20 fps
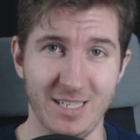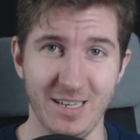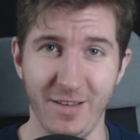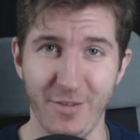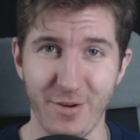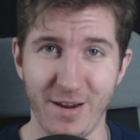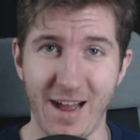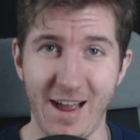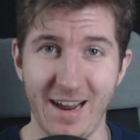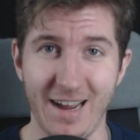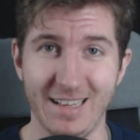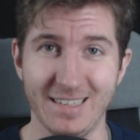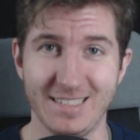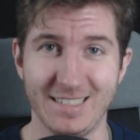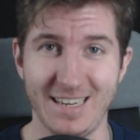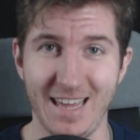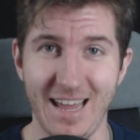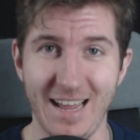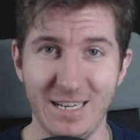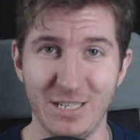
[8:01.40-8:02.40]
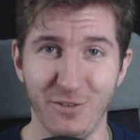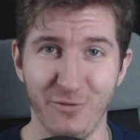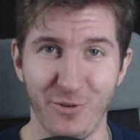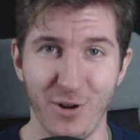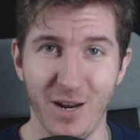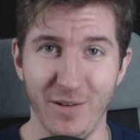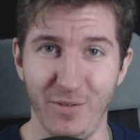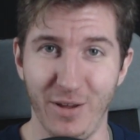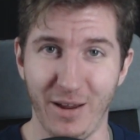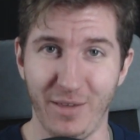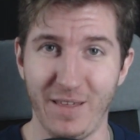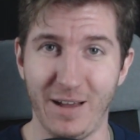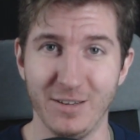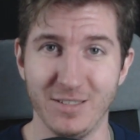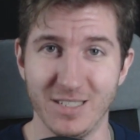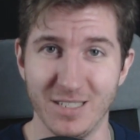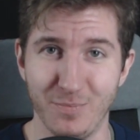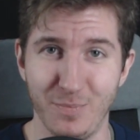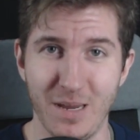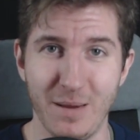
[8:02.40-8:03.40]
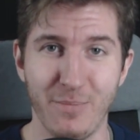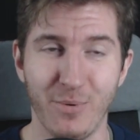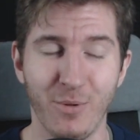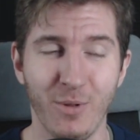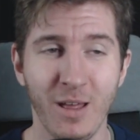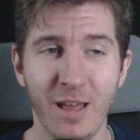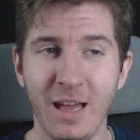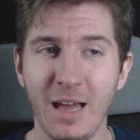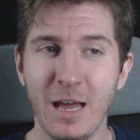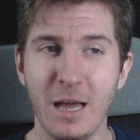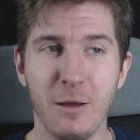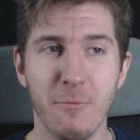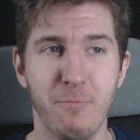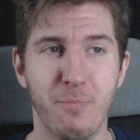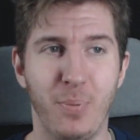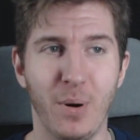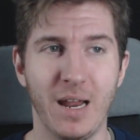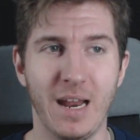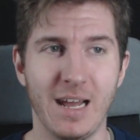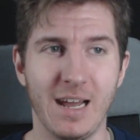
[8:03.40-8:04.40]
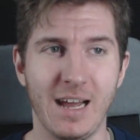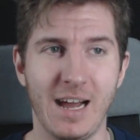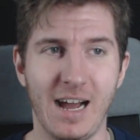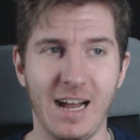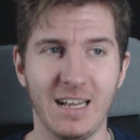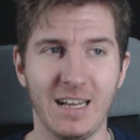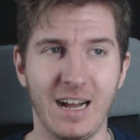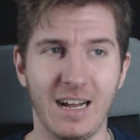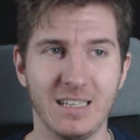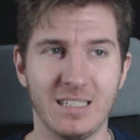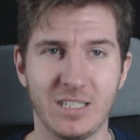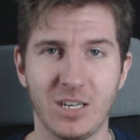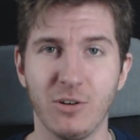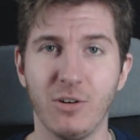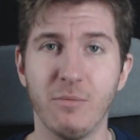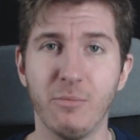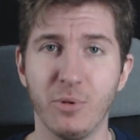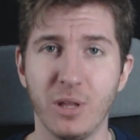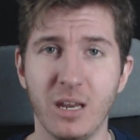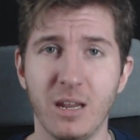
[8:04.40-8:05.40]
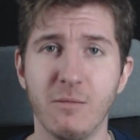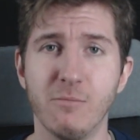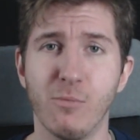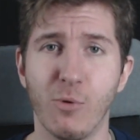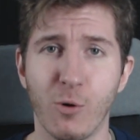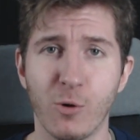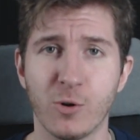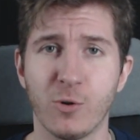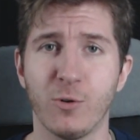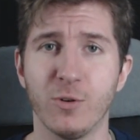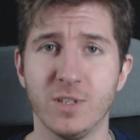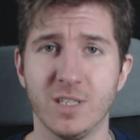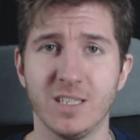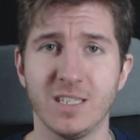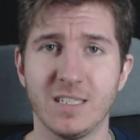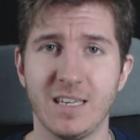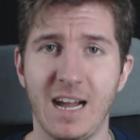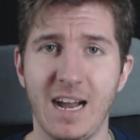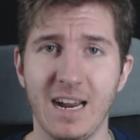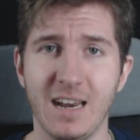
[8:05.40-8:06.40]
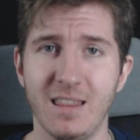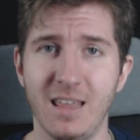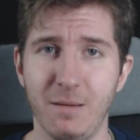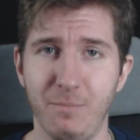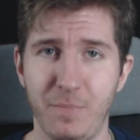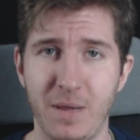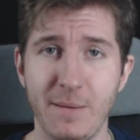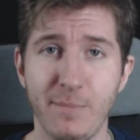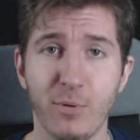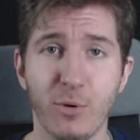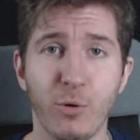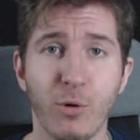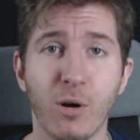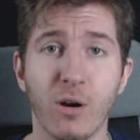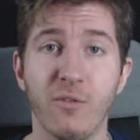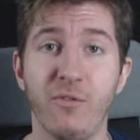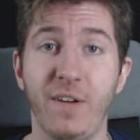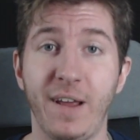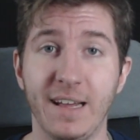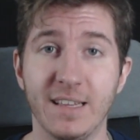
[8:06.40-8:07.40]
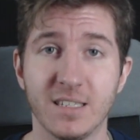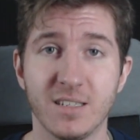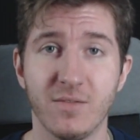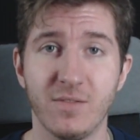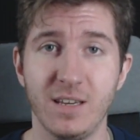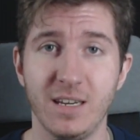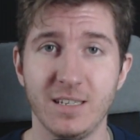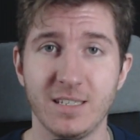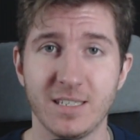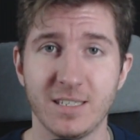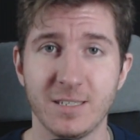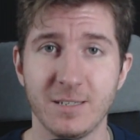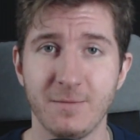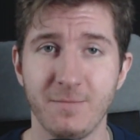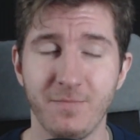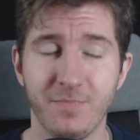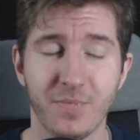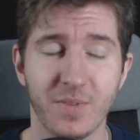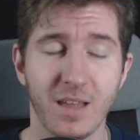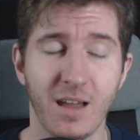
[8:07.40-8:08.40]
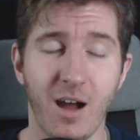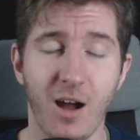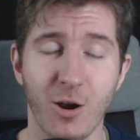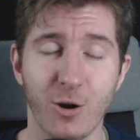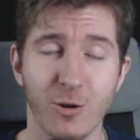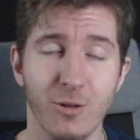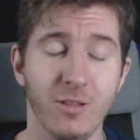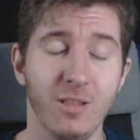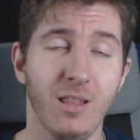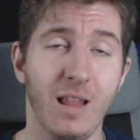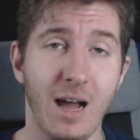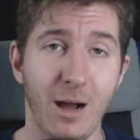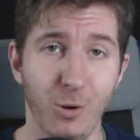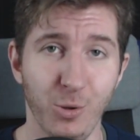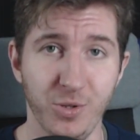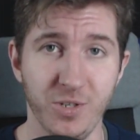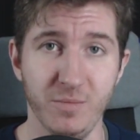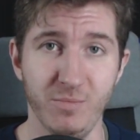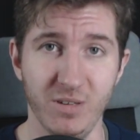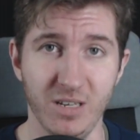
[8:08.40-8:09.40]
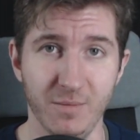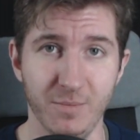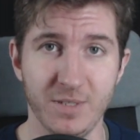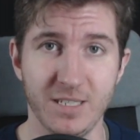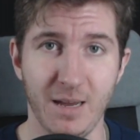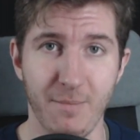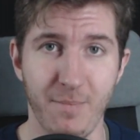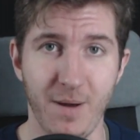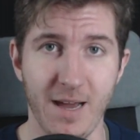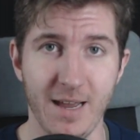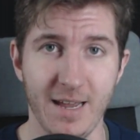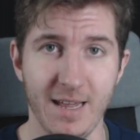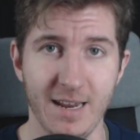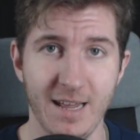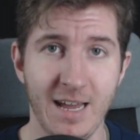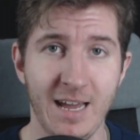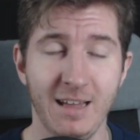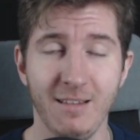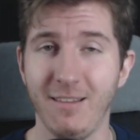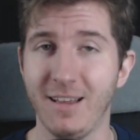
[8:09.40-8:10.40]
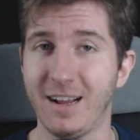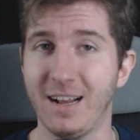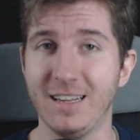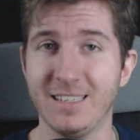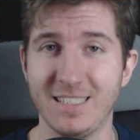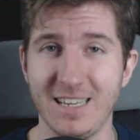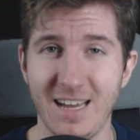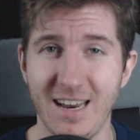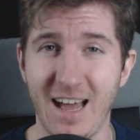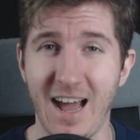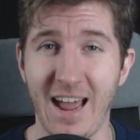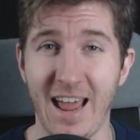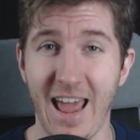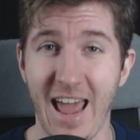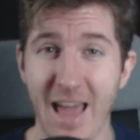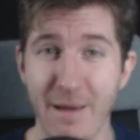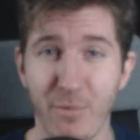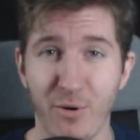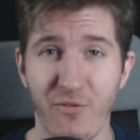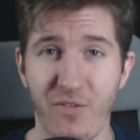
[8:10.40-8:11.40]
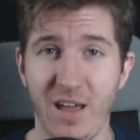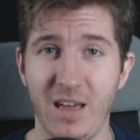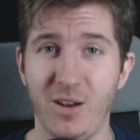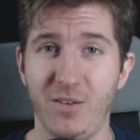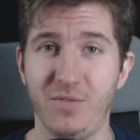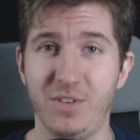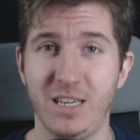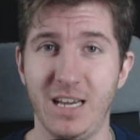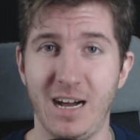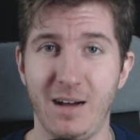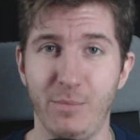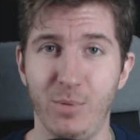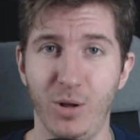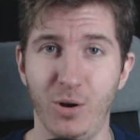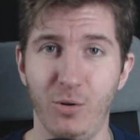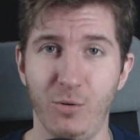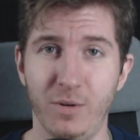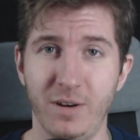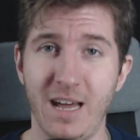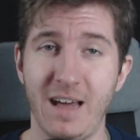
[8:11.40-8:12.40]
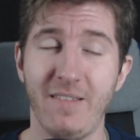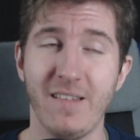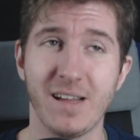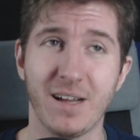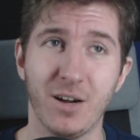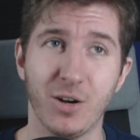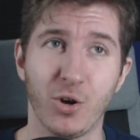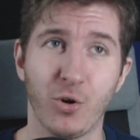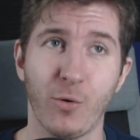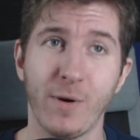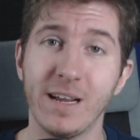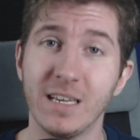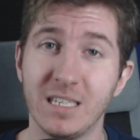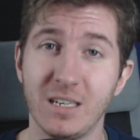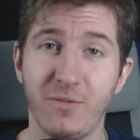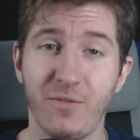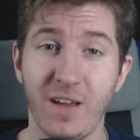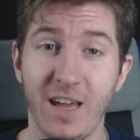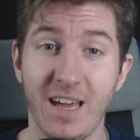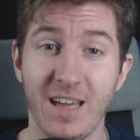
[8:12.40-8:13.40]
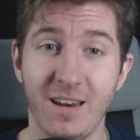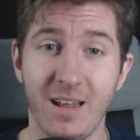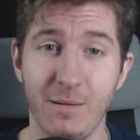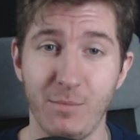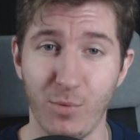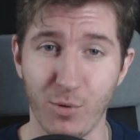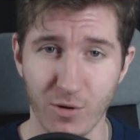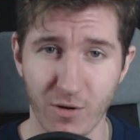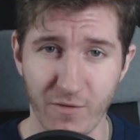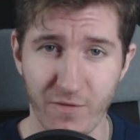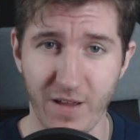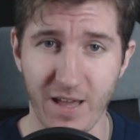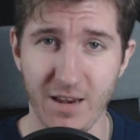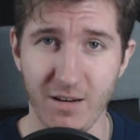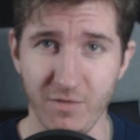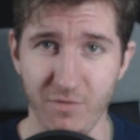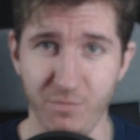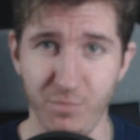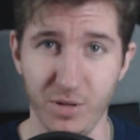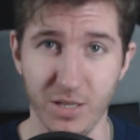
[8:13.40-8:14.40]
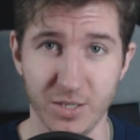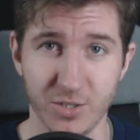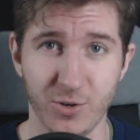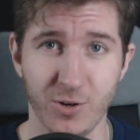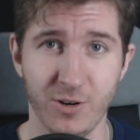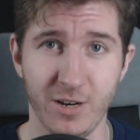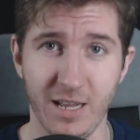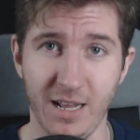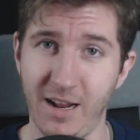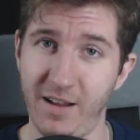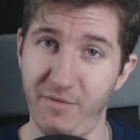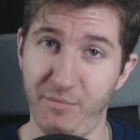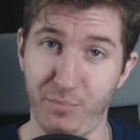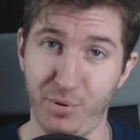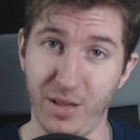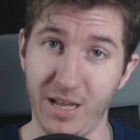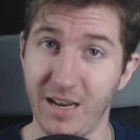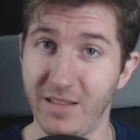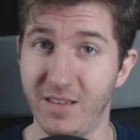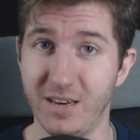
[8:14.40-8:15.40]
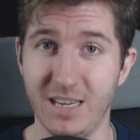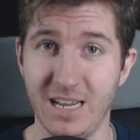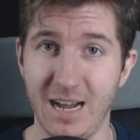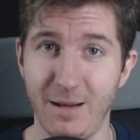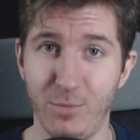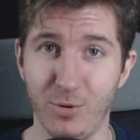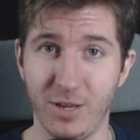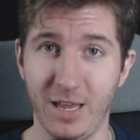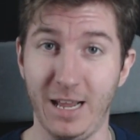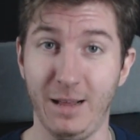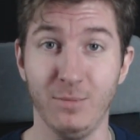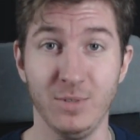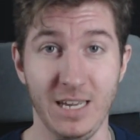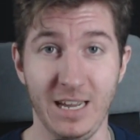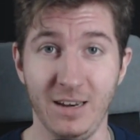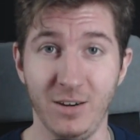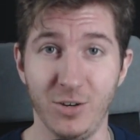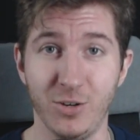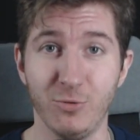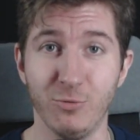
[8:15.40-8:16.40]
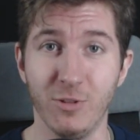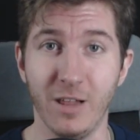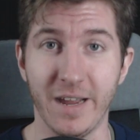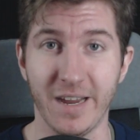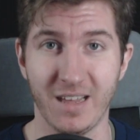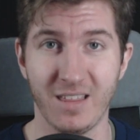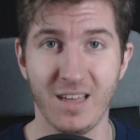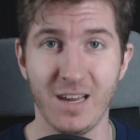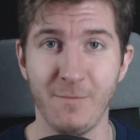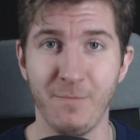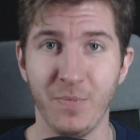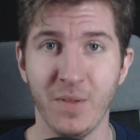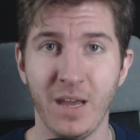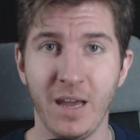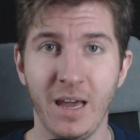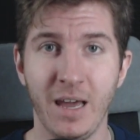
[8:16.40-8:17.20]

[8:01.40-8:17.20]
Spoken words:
the other guy on stage in front of like thousands of people, but I still am leaning more towards the side that people who are fans of this are allowed to be upset by it. Like I said, I am a fan of Diablo, not like a crazy fan. I'm more a fan of Blizzard, and I've played the Diablo games and do like them.